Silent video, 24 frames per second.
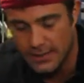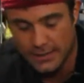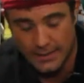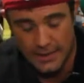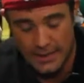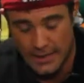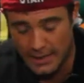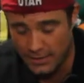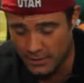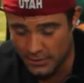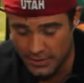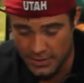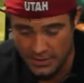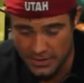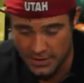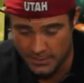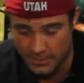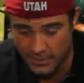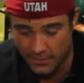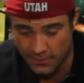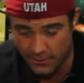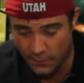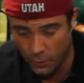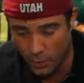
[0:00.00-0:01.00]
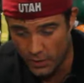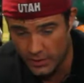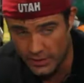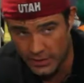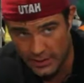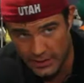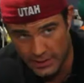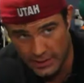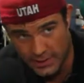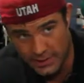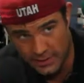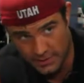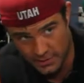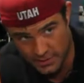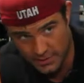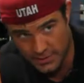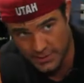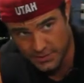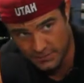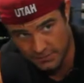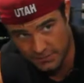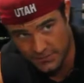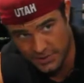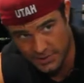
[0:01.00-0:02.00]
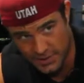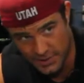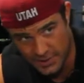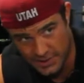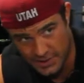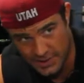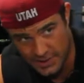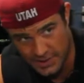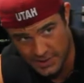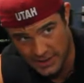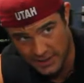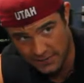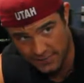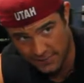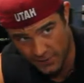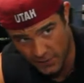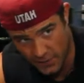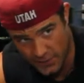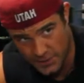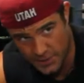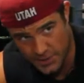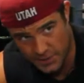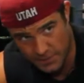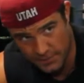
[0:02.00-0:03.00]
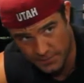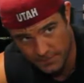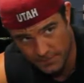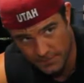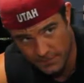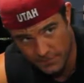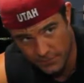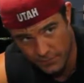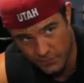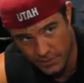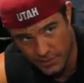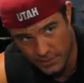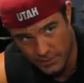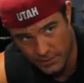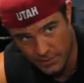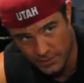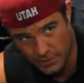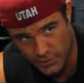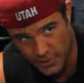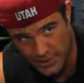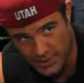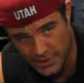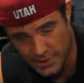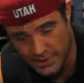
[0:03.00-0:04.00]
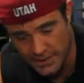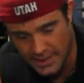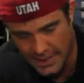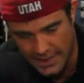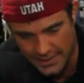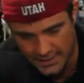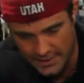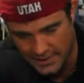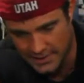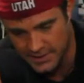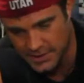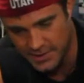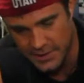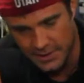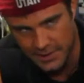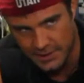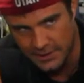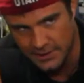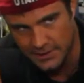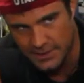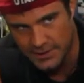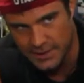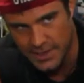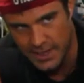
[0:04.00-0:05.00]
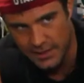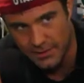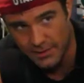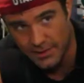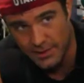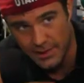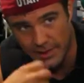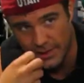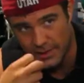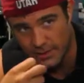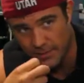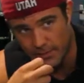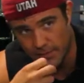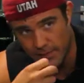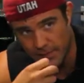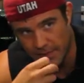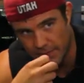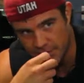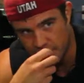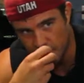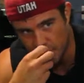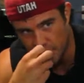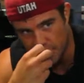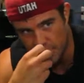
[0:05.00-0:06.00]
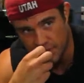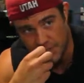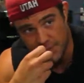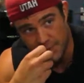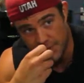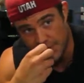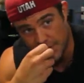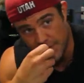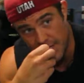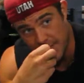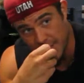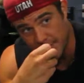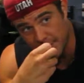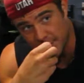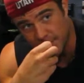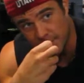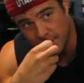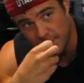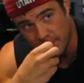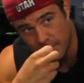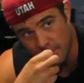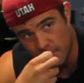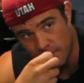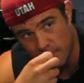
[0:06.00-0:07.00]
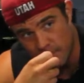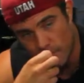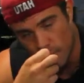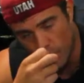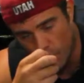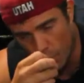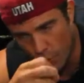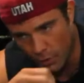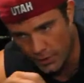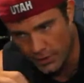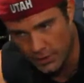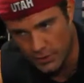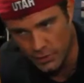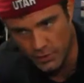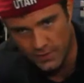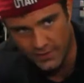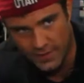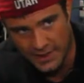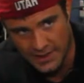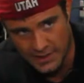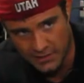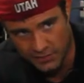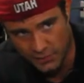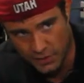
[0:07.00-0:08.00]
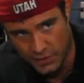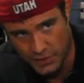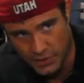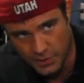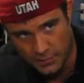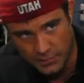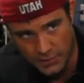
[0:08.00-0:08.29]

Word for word: either you dip your fork into the seasoning first, the dressing, and then stick it in the salad and eat it, and so you just get the taste, or you do it vice versa.